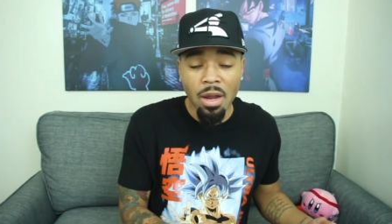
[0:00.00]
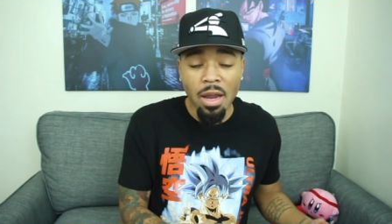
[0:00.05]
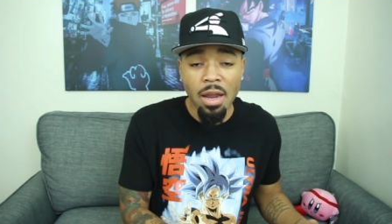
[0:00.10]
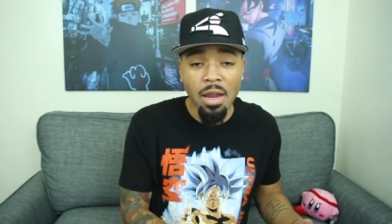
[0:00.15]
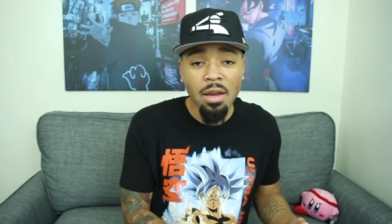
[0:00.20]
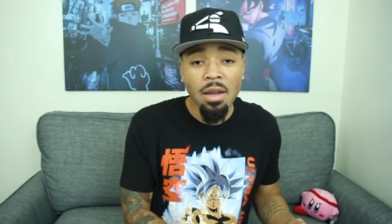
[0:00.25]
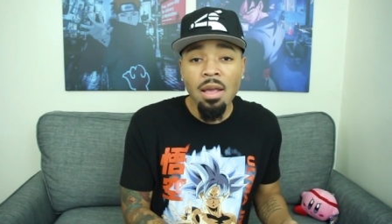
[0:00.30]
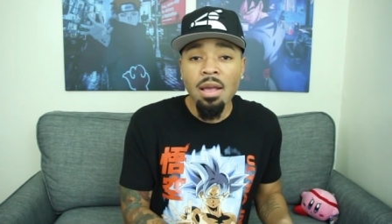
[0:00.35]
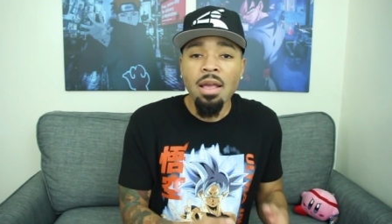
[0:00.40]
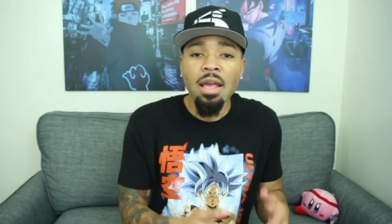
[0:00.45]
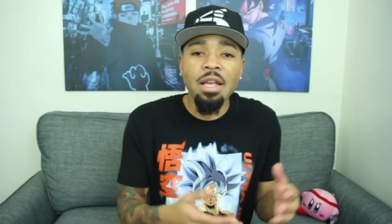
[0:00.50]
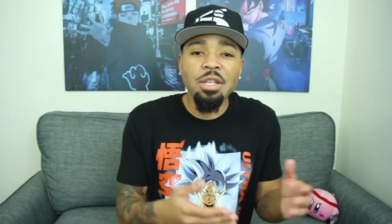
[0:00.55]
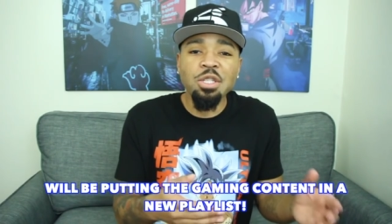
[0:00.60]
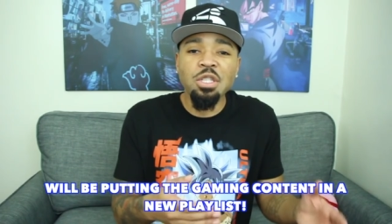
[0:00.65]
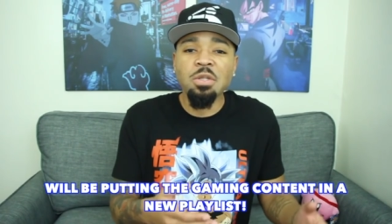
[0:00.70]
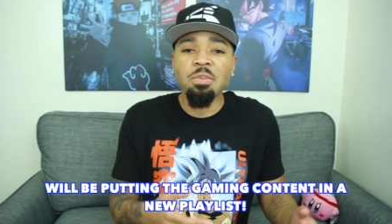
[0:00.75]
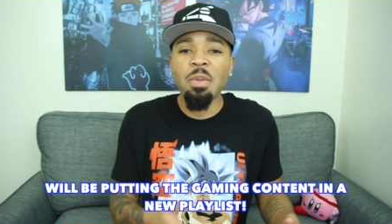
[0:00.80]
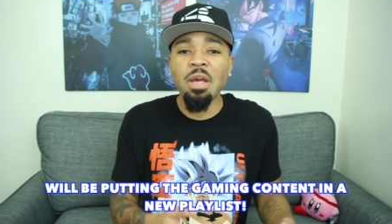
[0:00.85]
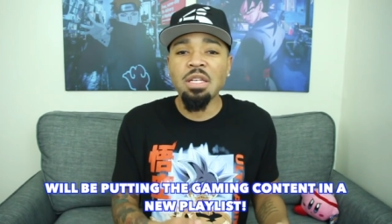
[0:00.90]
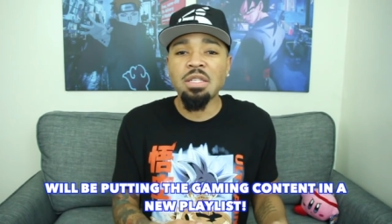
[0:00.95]
And it
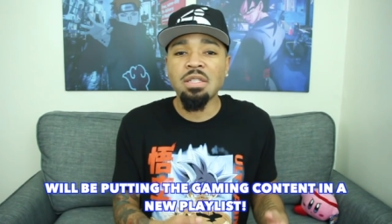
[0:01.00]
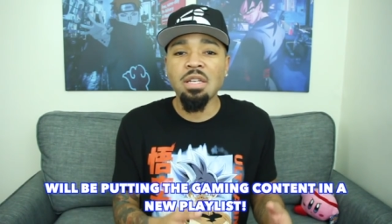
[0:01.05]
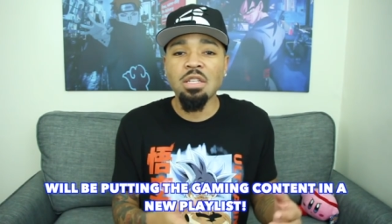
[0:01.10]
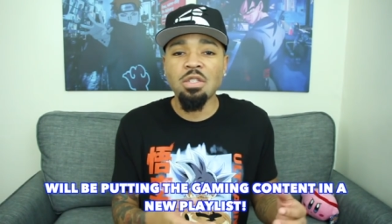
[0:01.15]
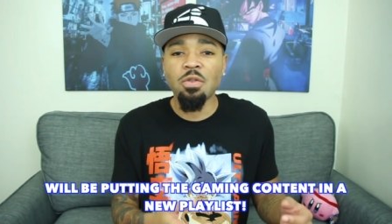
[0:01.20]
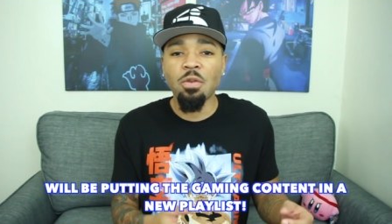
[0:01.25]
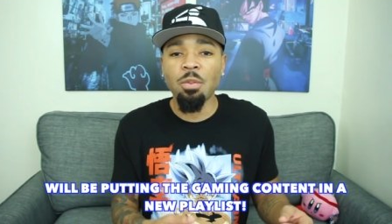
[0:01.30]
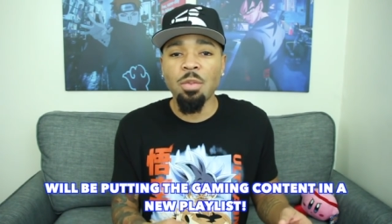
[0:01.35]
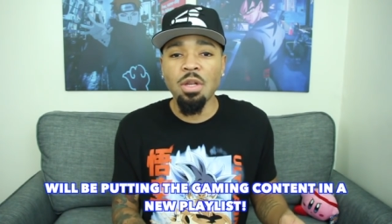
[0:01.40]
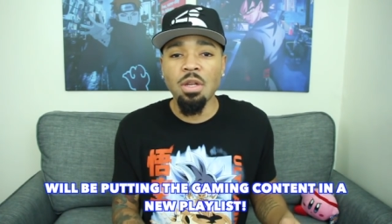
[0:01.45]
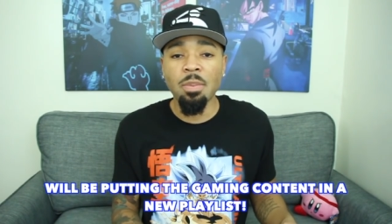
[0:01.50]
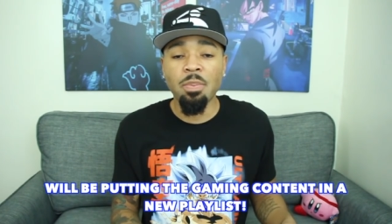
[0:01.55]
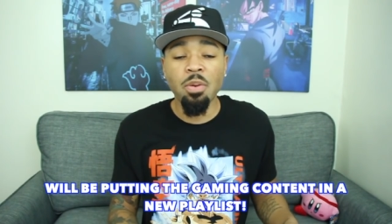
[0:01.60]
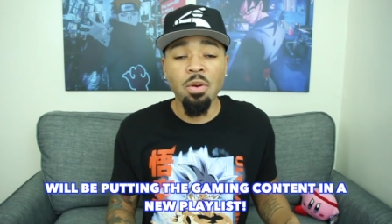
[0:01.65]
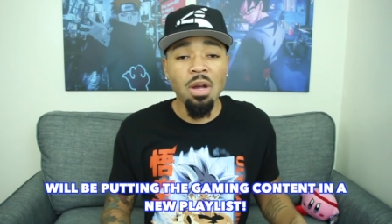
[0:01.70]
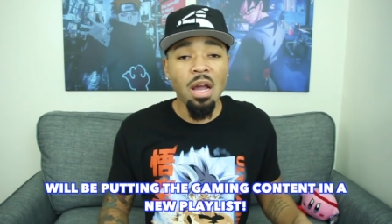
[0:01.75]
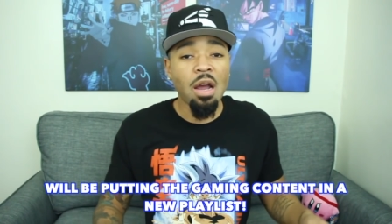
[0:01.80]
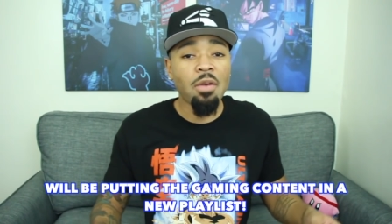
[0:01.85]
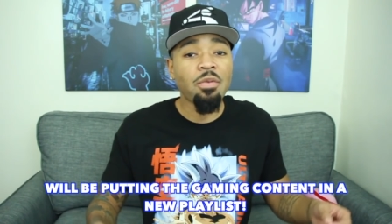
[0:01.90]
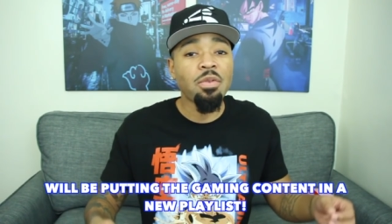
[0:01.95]
just makes sense for me to
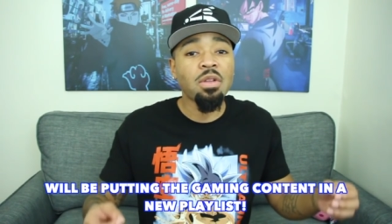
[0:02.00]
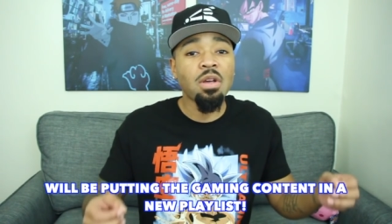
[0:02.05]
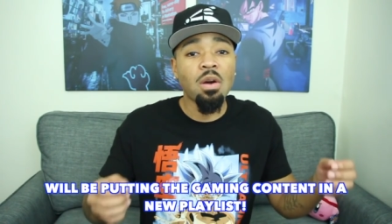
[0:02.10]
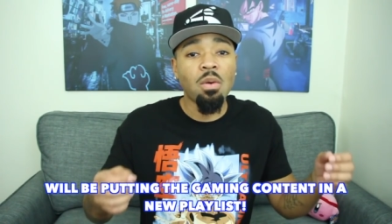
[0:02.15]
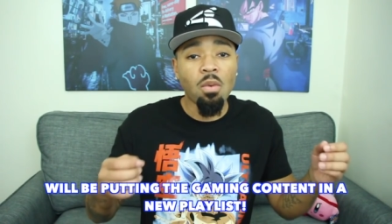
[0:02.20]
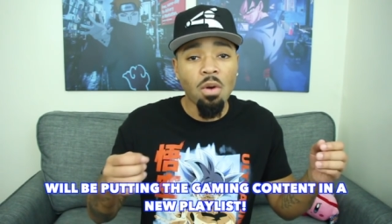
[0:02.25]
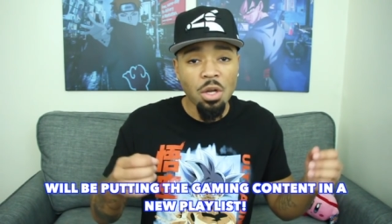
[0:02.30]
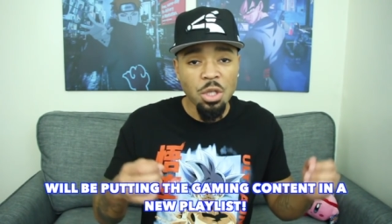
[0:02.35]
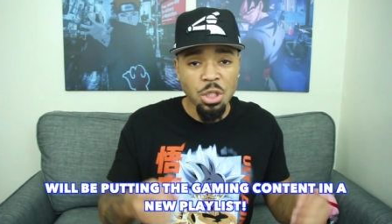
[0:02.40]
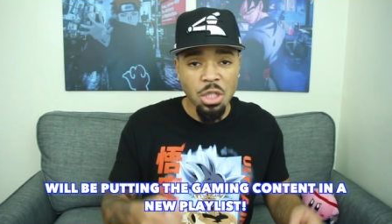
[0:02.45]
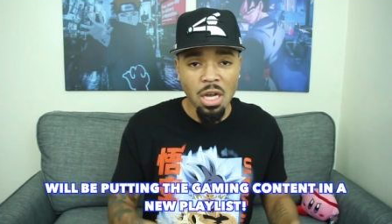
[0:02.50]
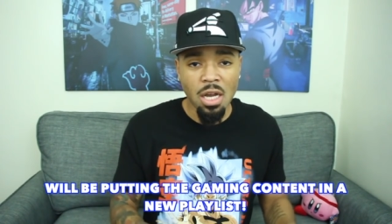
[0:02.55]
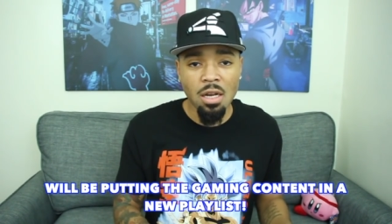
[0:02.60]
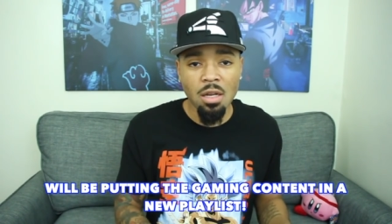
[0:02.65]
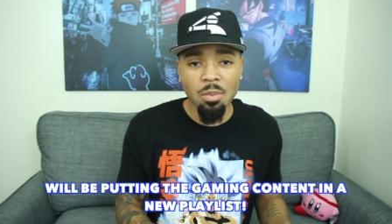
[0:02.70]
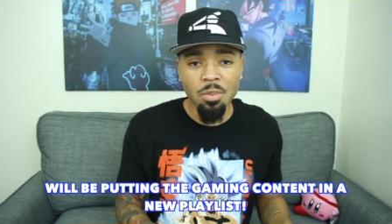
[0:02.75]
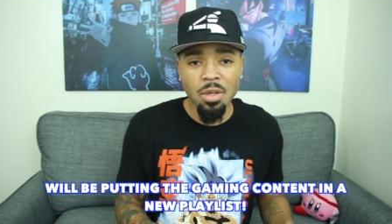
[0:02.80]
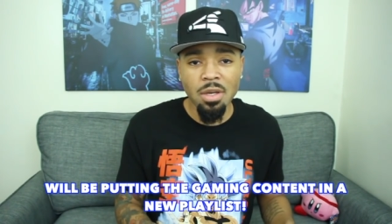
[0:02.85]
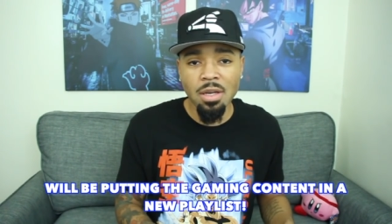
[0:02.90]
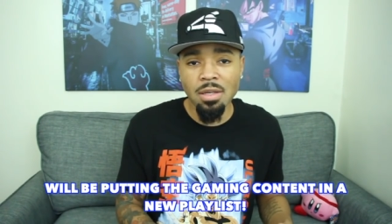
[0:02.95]
put everything on one
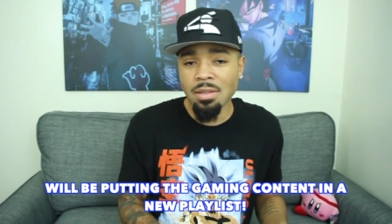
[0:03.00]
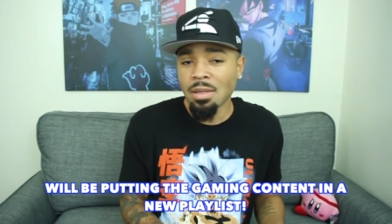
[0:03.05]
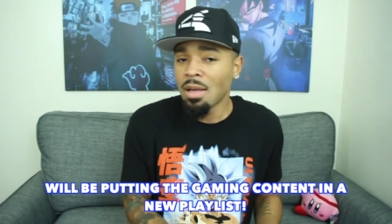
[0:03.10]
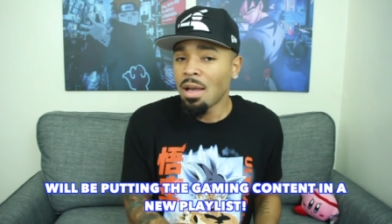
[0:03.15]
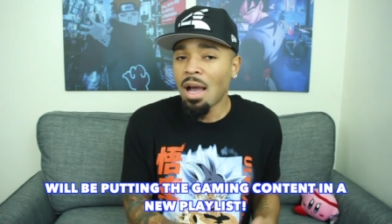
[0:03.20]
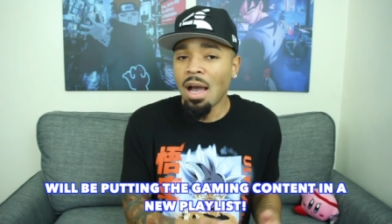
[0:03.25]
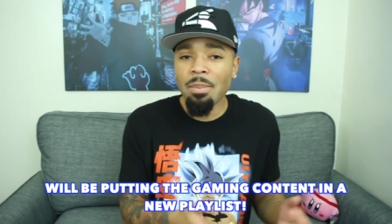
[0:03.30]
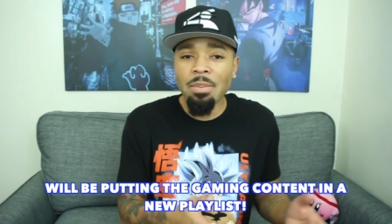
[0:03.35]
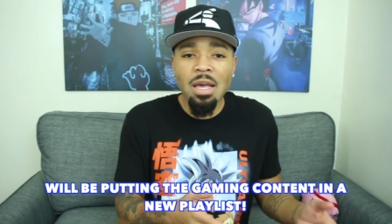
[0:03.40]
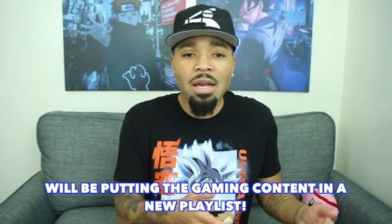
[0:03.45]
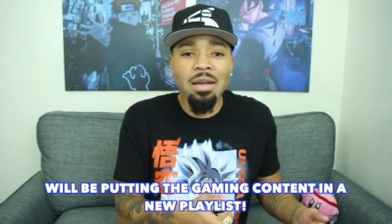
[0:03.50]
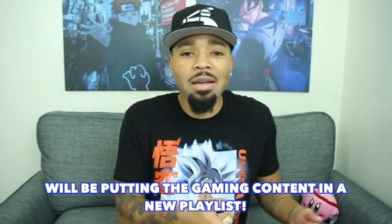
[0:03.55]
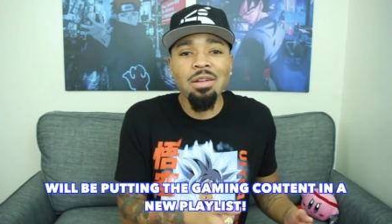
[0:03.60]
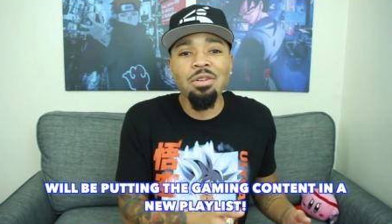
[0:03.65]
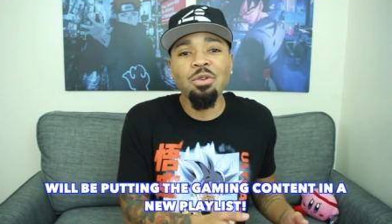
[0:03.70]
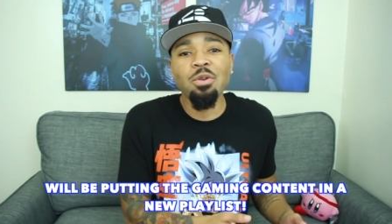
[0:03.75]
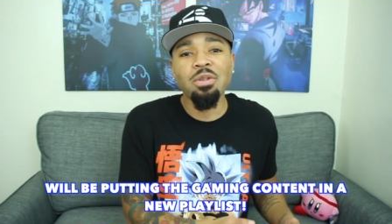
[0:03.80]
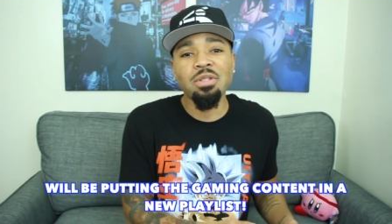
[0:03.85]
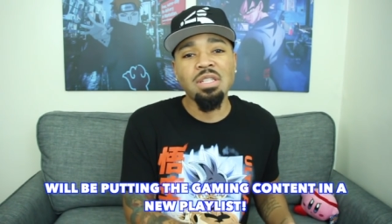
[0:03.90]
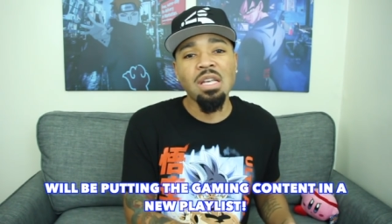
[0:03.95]
channel because I'm not
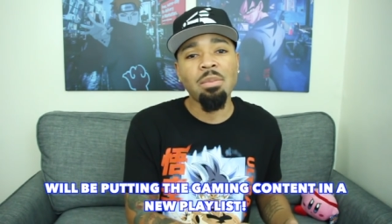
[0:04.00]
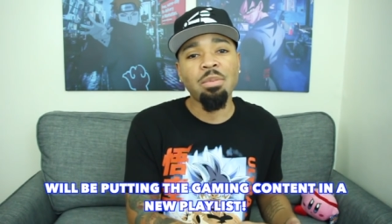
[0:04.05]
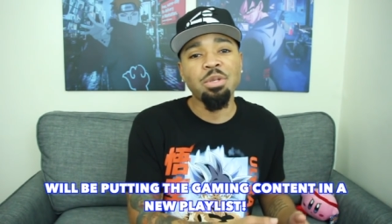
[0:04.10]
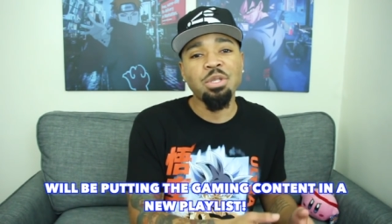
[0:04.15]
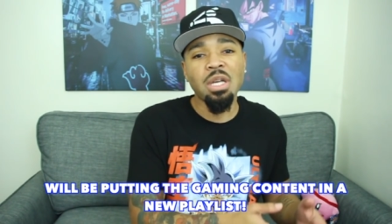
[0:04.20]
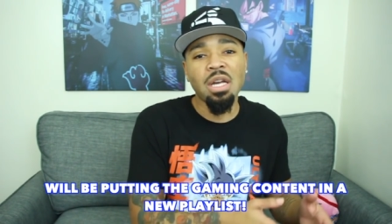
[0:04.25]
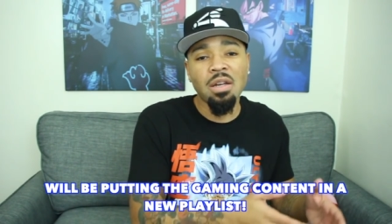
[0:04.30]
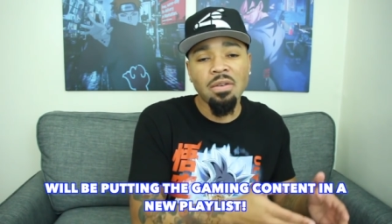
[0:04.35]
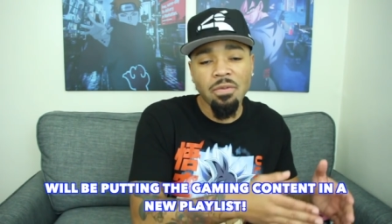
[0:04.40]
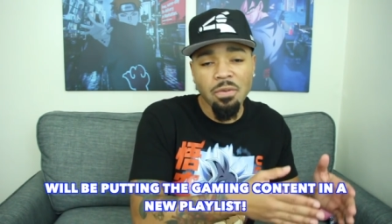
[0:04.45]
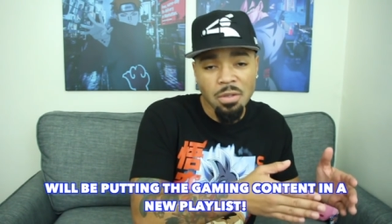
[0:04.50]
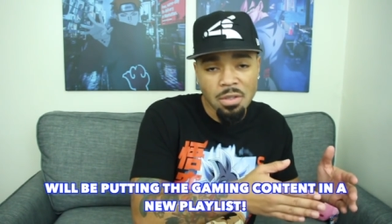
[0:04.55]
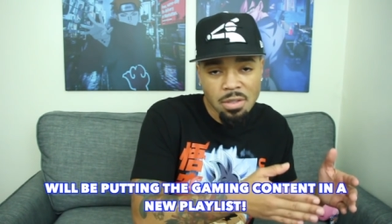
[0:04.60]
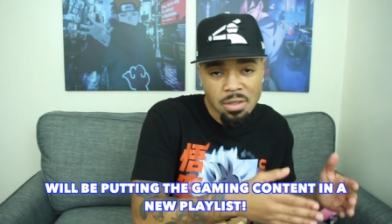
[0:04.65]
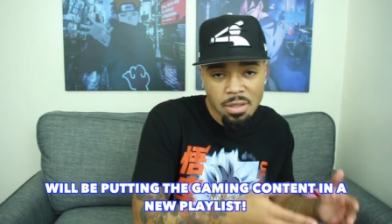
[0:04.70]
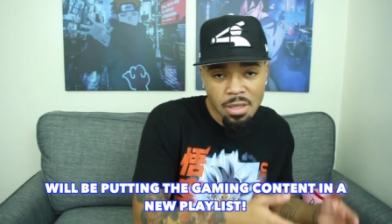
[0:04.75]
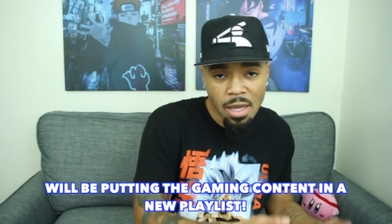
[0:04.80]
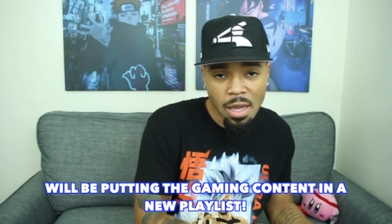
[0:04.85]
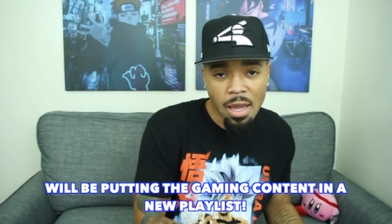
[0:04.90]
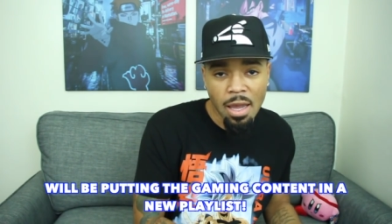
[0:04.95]
going to do a separate channel for
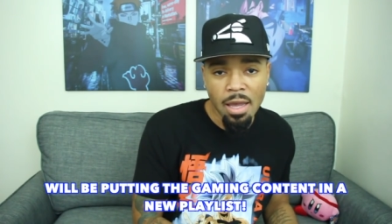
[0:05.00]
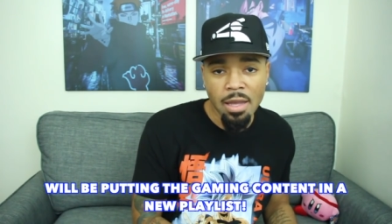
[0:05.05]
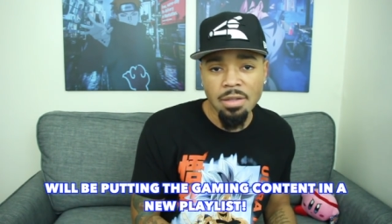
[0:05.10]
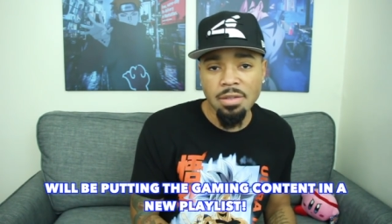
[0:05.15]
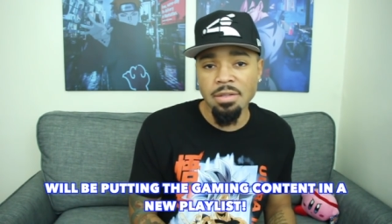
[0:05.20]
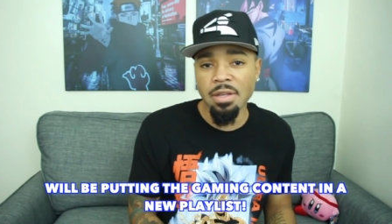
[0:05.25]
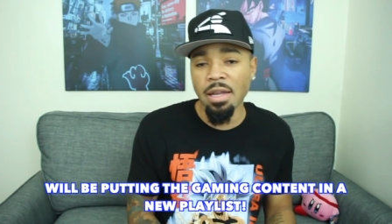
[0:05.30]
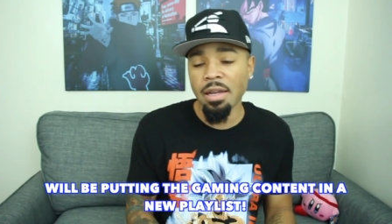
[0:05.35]
skits